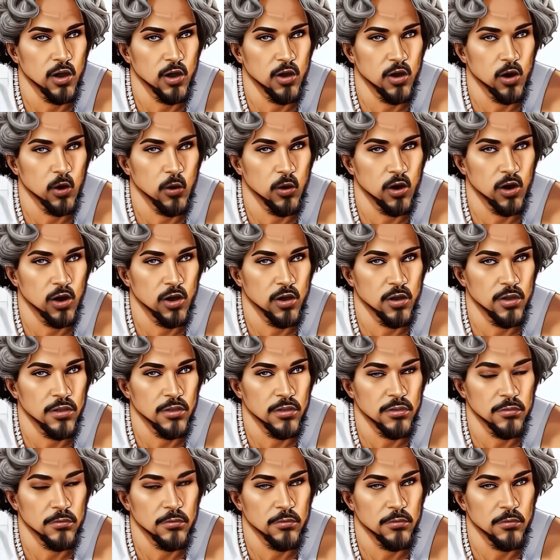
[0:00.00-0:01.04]
You know,
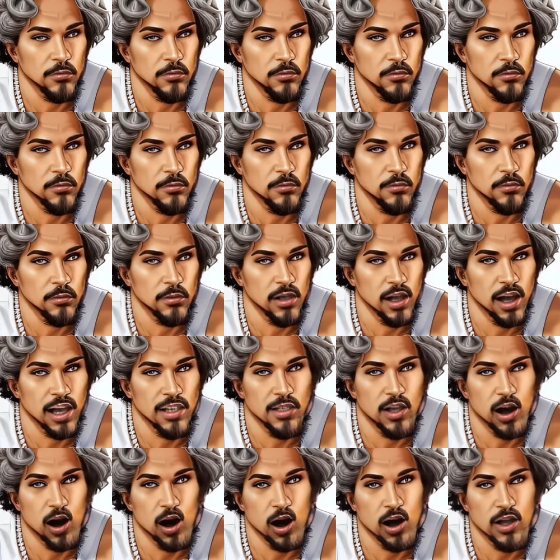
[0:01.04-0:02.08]
girls,
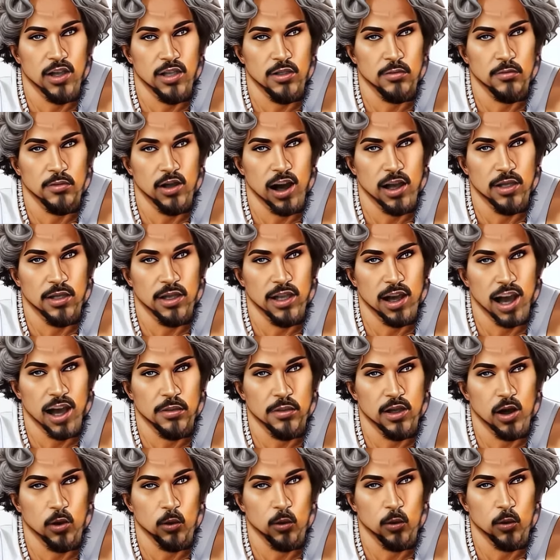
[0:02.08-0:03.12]
it's hard to find a guy
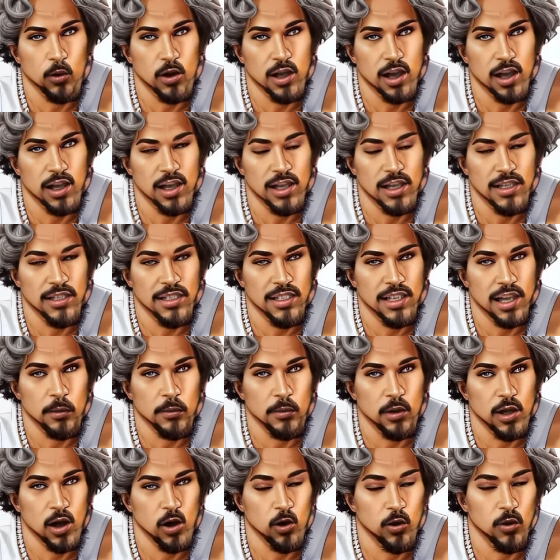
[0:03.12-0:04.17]
that really
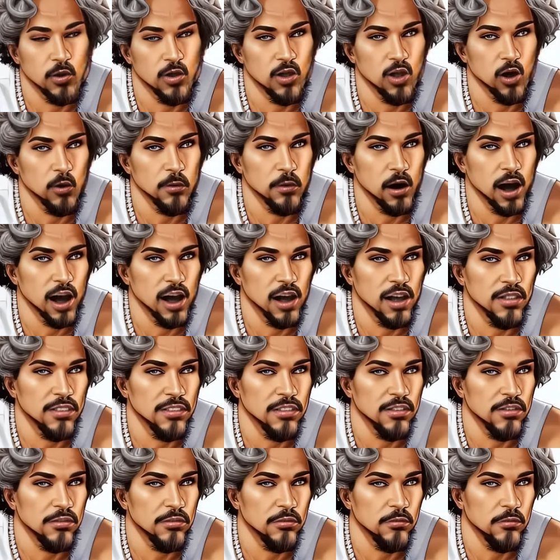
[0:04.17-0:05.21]
blows your
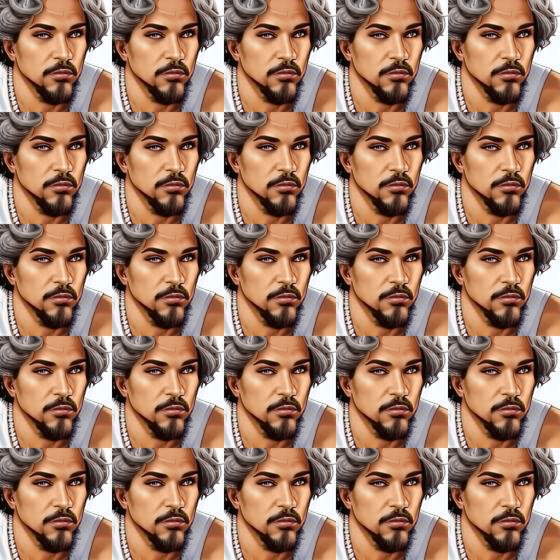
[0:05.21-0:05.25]
mind.